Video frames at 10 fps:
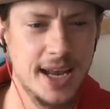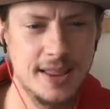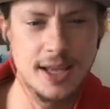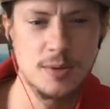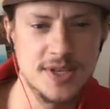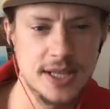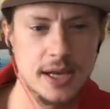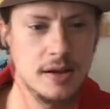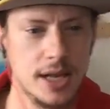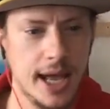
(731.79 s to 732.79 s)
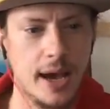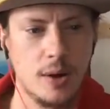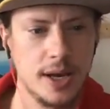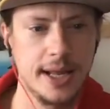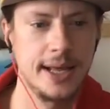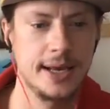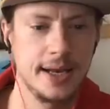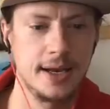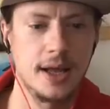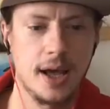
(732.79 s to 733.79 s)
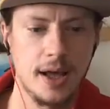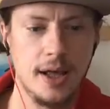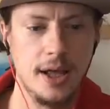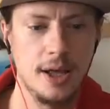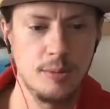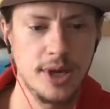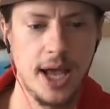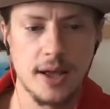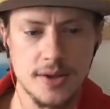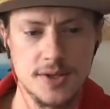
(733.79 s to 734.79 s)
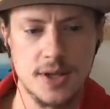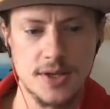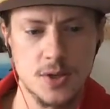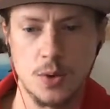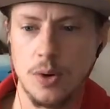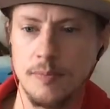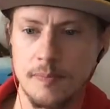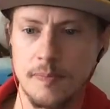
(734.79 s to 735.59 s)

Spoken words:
I think it was in there and then out and in, and but yeah, so that's cool.